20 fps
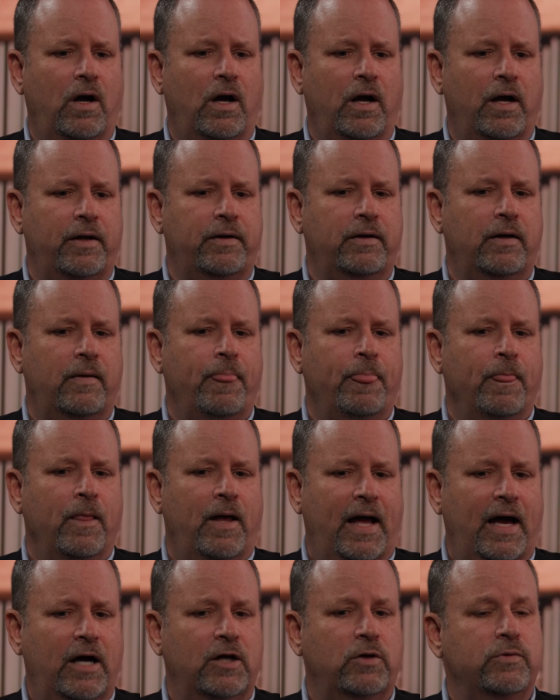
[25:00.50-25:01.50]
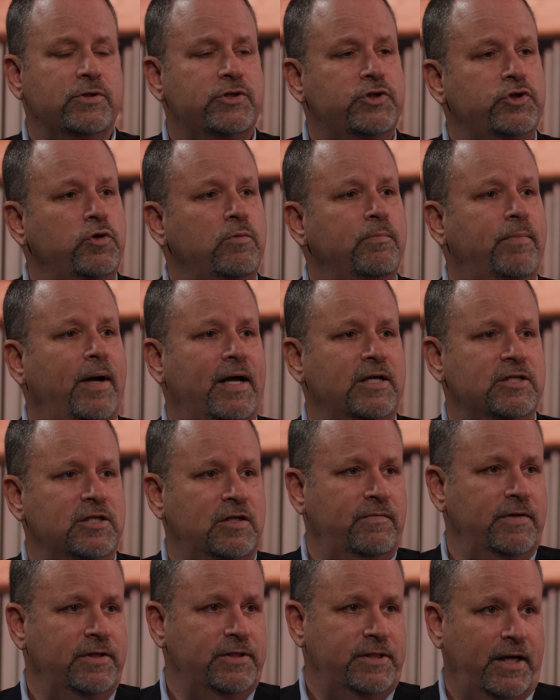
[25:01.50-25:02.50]
on how to assume
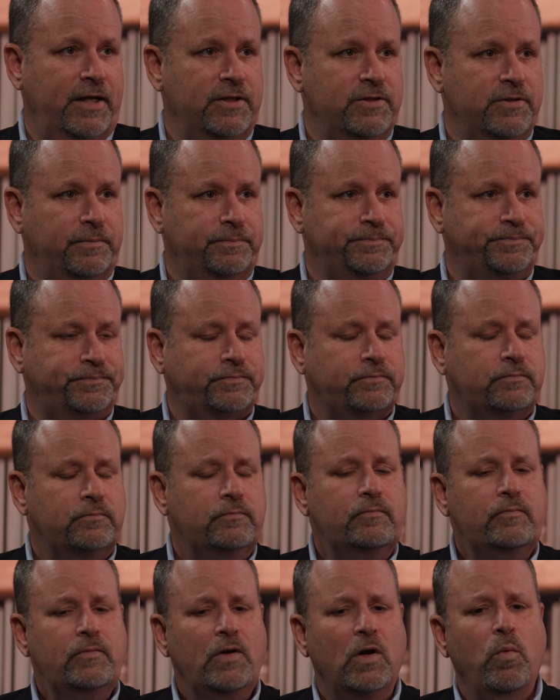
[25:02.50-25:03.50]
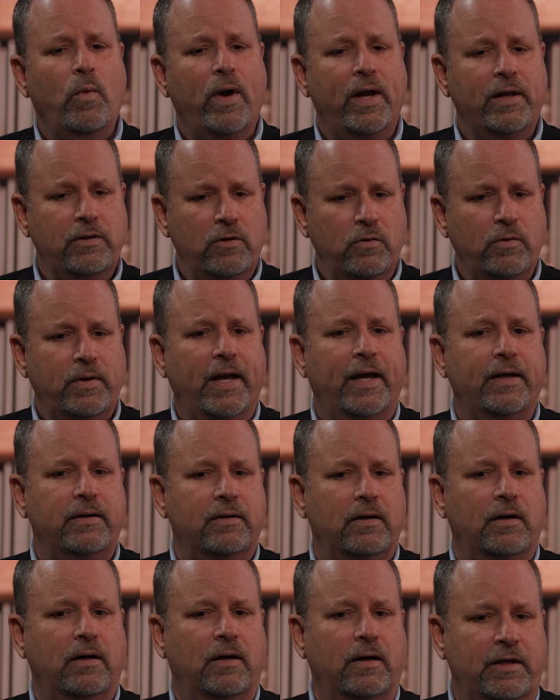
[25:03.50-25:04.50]
positive intent when you get
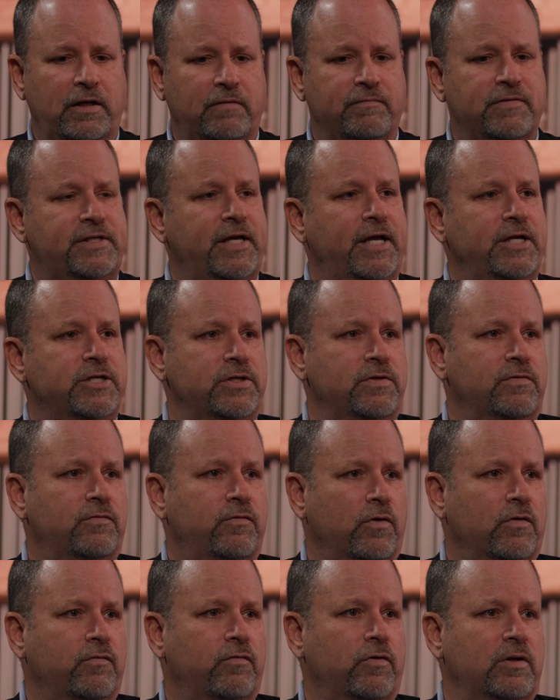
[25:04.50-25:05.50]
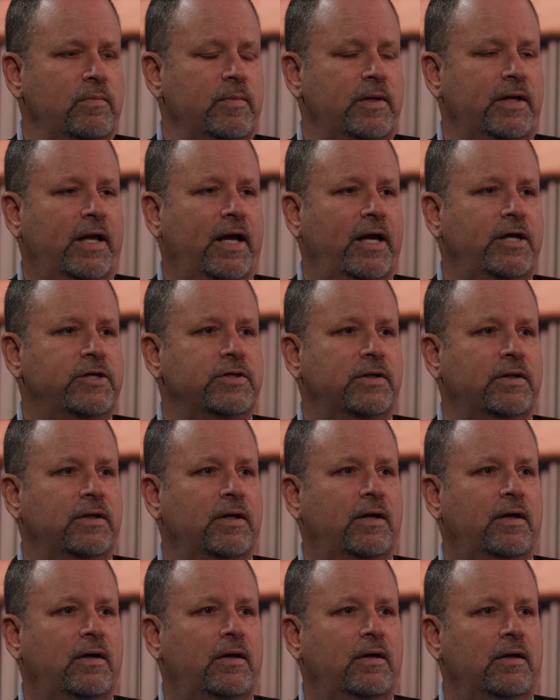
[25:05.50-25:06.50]
an invitation for communication,
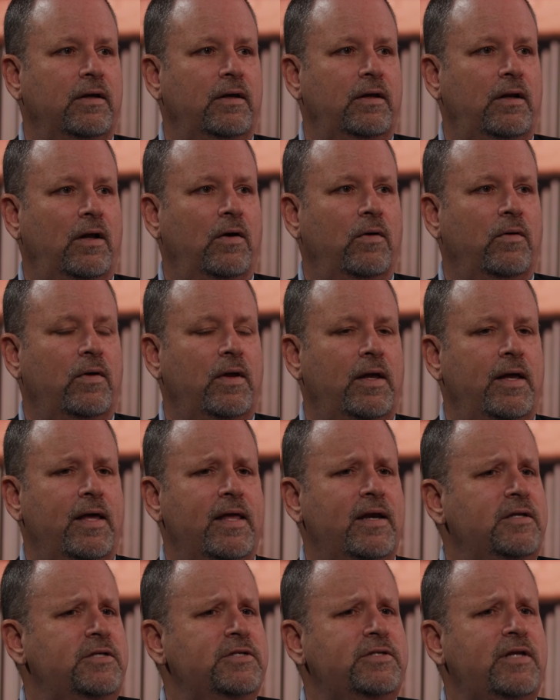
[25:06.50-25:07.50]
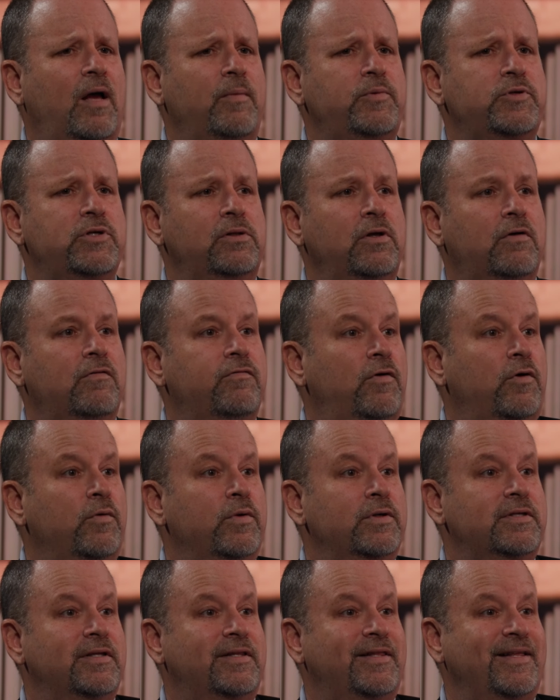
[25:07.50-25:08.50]
and it just helps you look
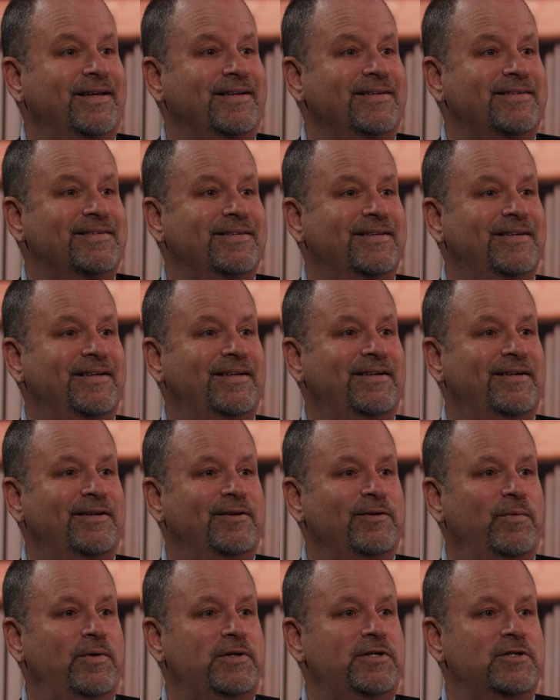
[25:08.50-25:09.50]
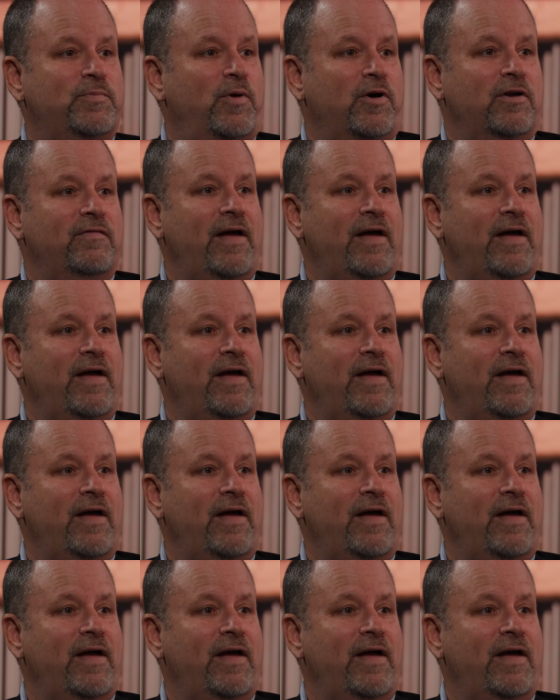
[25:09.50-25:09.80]
forward to things, which is part